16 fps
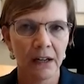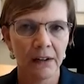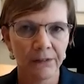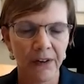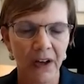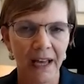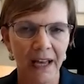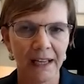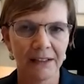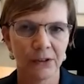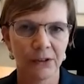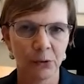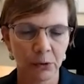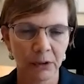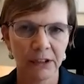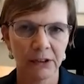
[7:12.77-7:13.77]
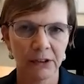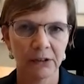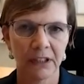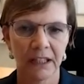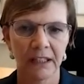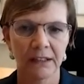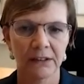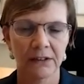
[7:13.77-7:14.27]
finds earlier
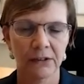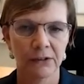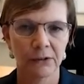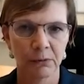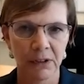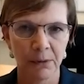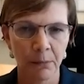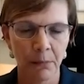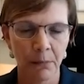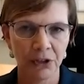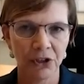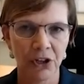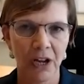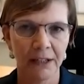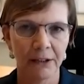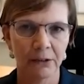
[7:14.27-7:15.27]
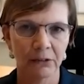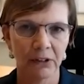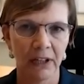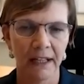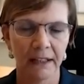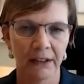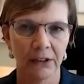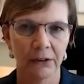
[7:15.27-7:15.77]
cancers with a much higher
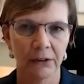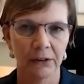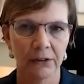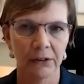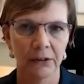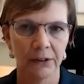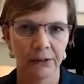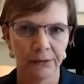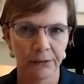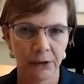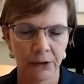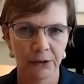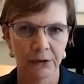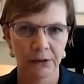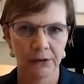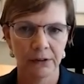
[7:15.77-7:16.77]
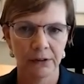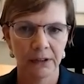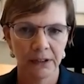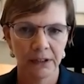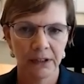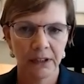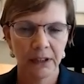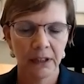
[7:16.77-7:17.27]
likelihood of cure.
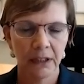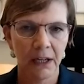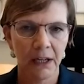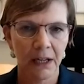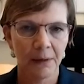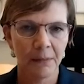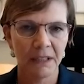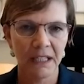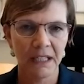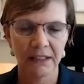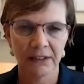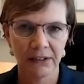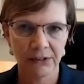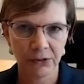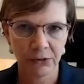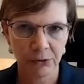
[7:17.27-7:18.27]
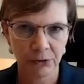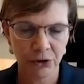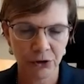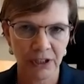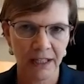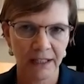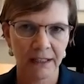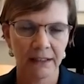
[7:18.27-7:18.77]
And as a
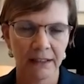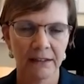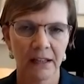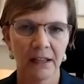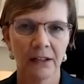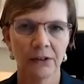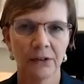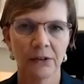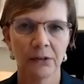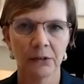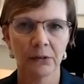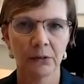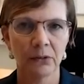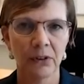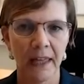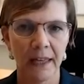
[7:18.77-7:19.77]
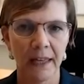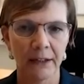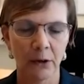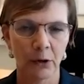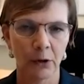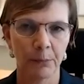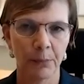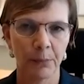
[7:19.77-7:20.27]
surgeon, I can tell you that
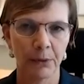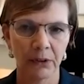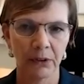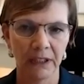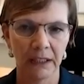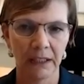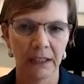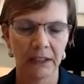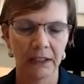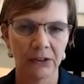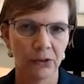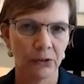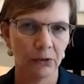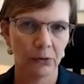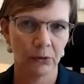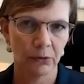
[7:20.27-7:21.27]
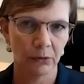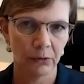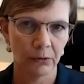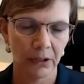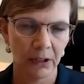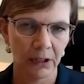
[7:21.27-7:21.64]
our ability to